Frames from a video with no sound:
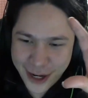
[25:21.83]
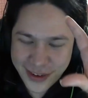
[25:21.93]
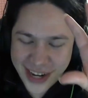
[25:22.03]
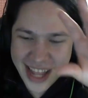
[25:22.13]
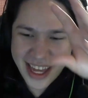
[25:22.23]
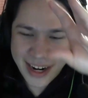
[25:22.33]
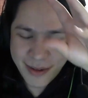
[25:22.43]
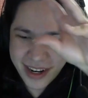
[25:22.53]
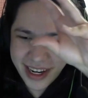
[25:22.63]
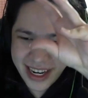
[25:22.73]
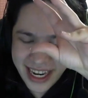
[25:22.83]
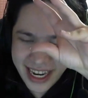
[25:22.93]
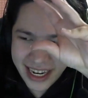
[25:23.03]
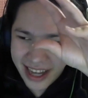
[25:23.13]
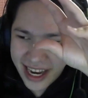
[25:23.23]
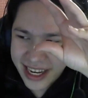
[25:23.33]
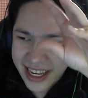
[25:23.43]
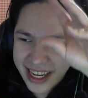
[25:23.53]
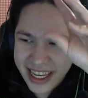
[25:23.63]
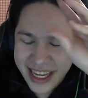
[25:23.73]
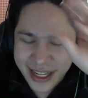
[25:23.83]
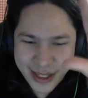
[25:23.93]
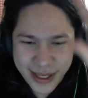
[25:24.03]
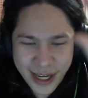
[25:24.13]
supernova, and then it like eats the